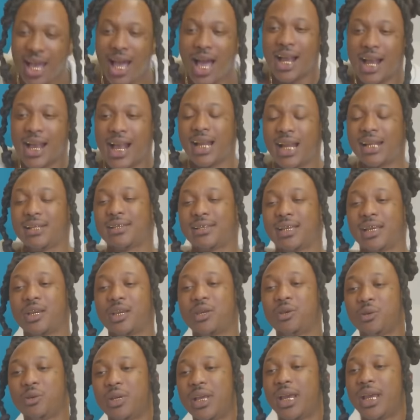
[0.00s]
I gotta tell
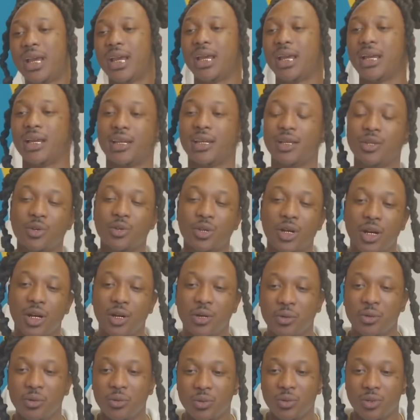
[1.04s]
you that, you
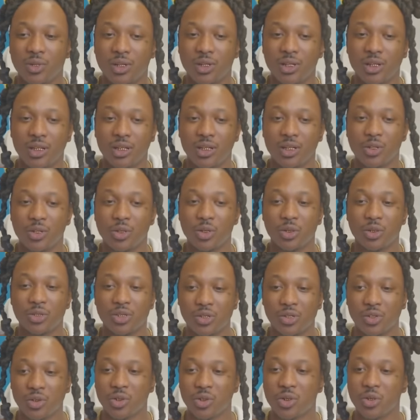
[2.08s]
know, your
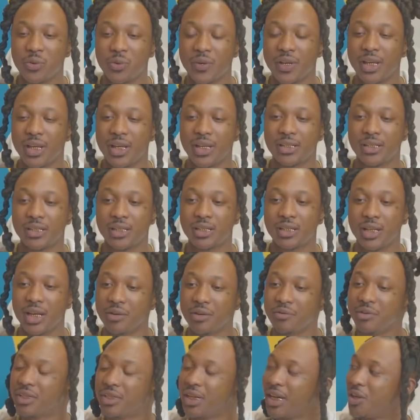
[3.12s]
story and just
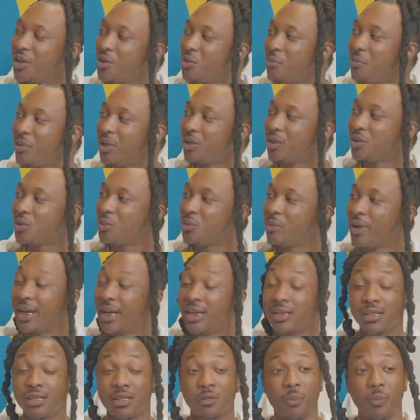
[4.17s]
everything you've been through, man,
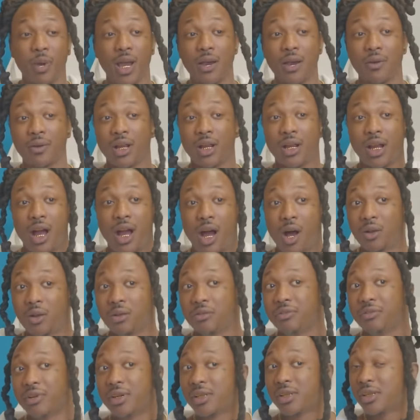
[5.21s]
it's inspiring all
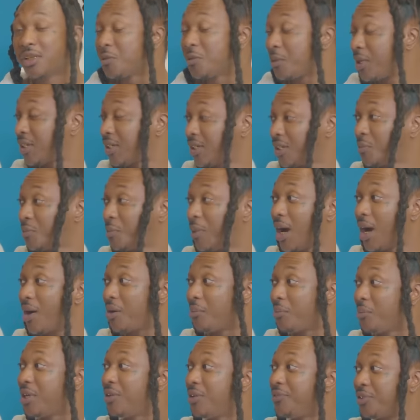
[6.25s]
of us. It's, it's
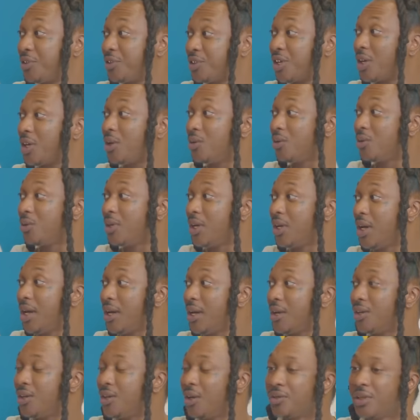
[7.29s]
inspiring me for sure. You.
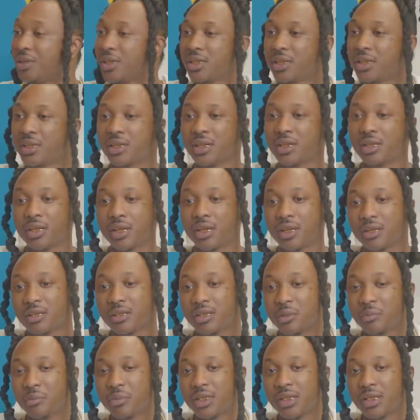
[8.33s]
you. know, just yeah. to just hear
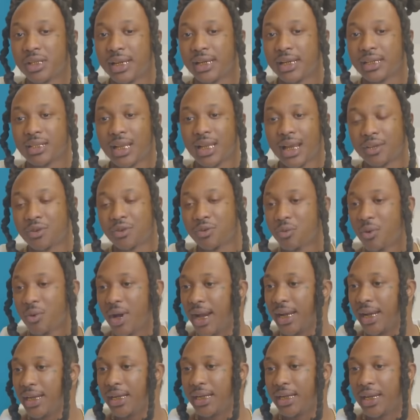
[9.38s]
some of the things like you
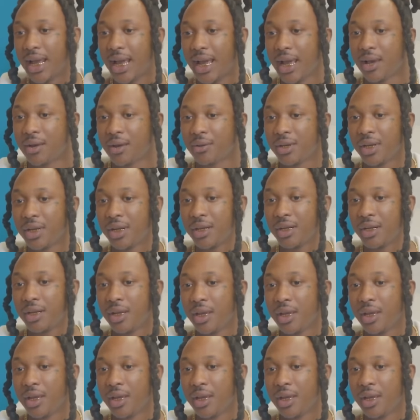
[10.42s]
writing it down and